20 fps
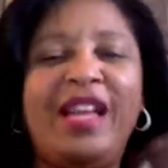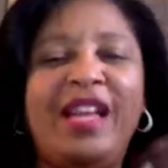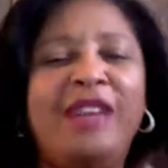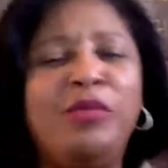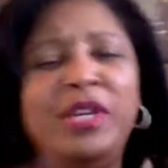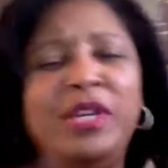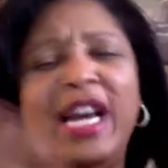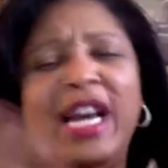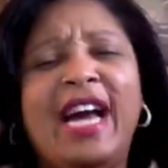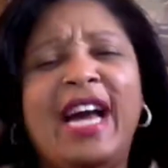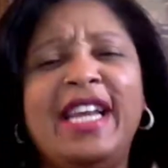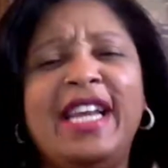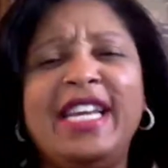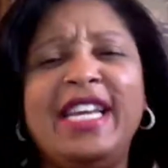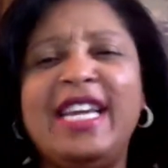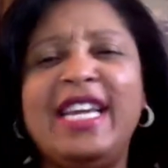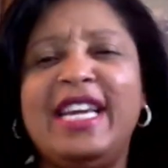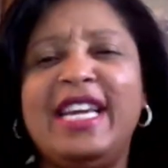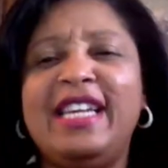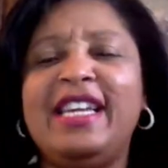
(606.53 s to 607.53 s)
we got
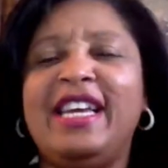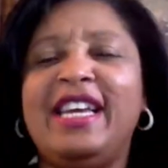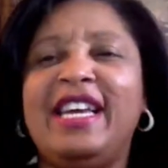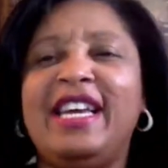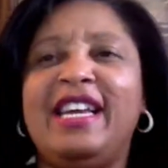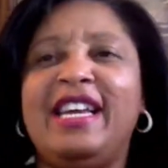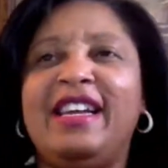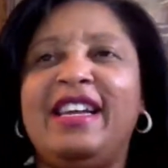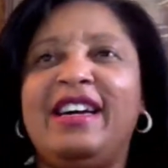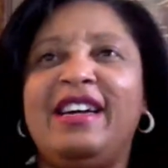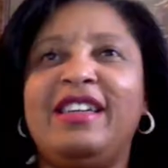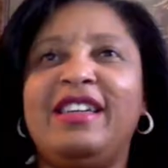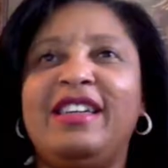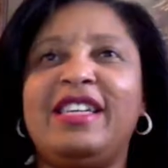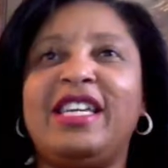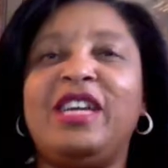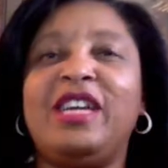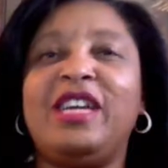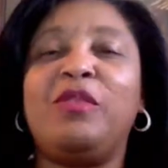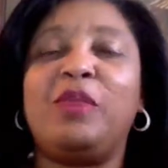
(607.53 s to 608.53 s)
in, and
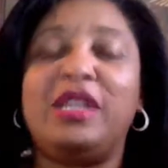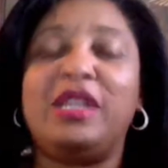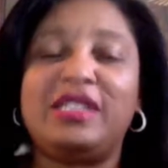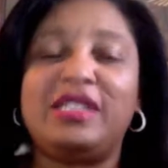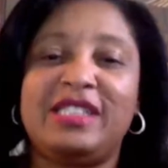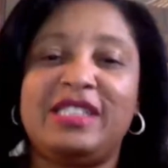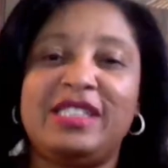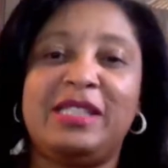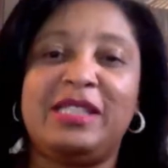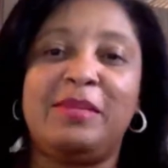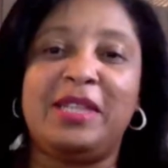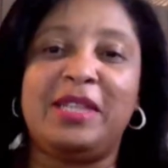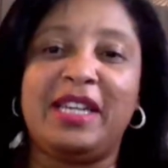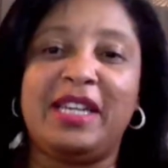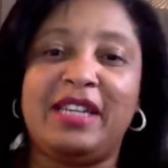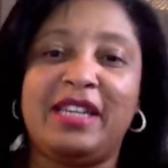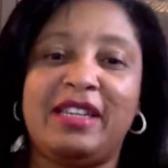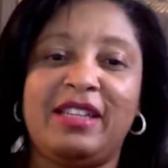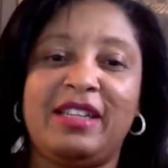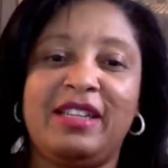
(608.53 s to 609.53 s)
it was
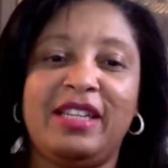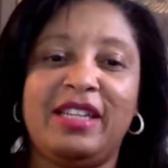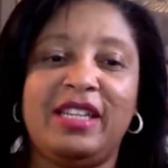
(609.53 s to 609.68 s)
intimidating.